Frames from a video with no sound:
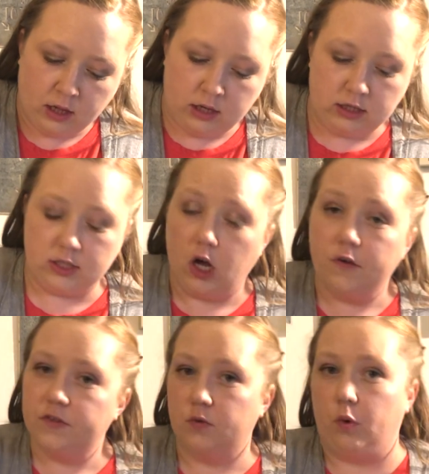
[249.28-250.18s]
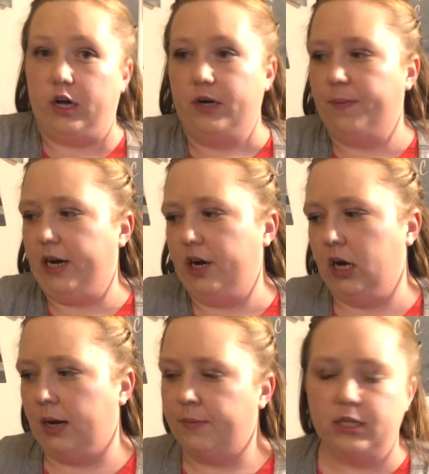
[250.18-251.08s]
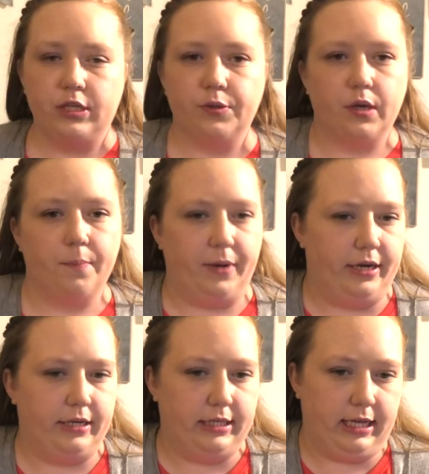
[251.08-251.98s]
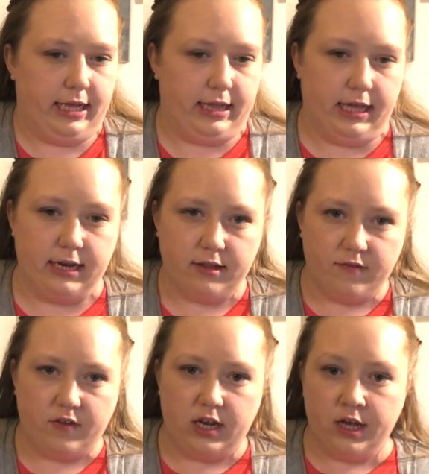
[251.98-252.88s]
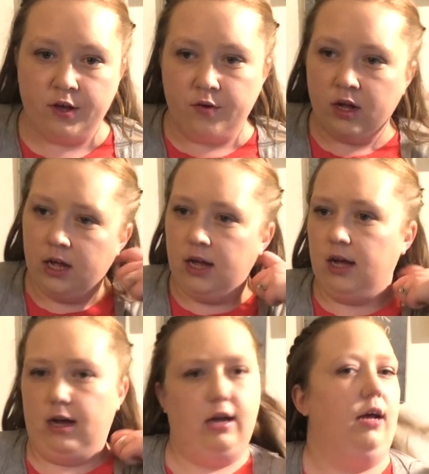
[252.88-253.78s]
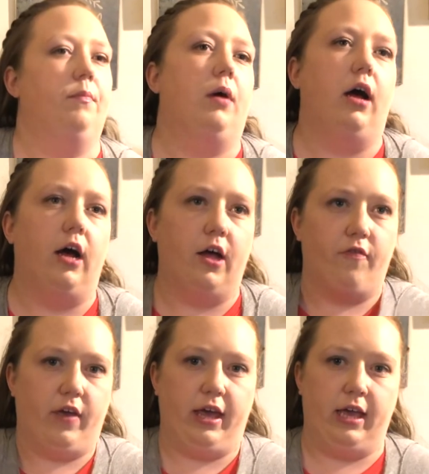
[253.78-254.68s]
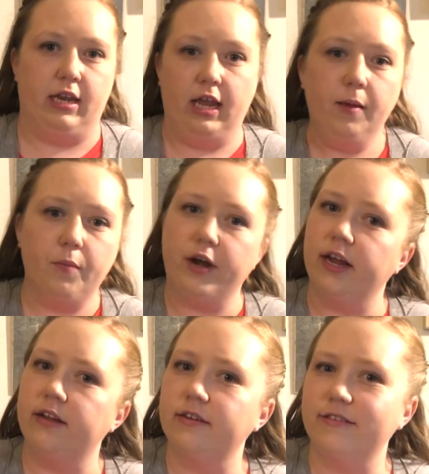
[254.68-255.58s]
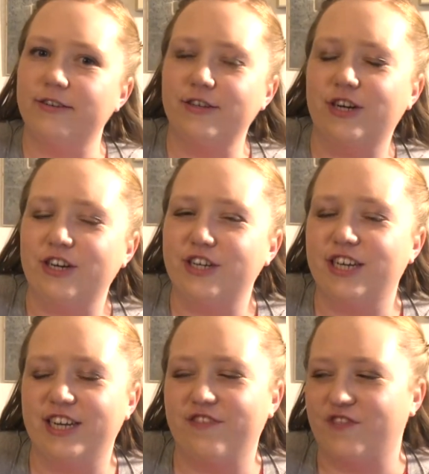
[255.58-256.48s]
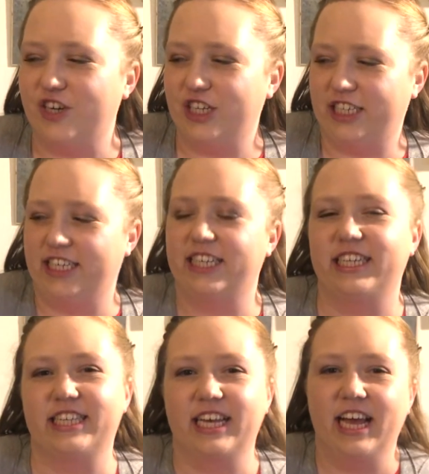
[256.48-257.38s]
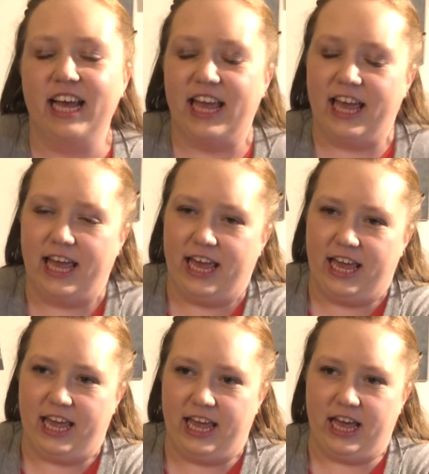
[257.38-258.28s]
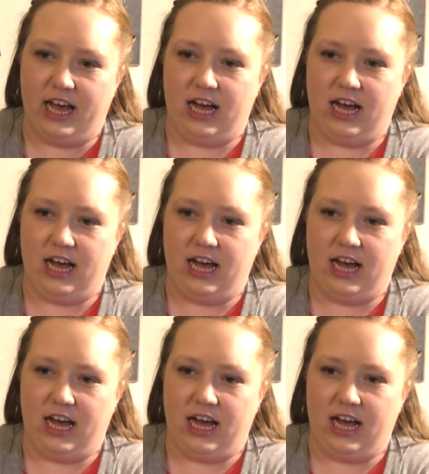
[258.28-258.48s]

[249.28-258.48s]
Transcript: dissolves in water better, and I'm going to do a comparison at the end of the video of a name brand detergent versus a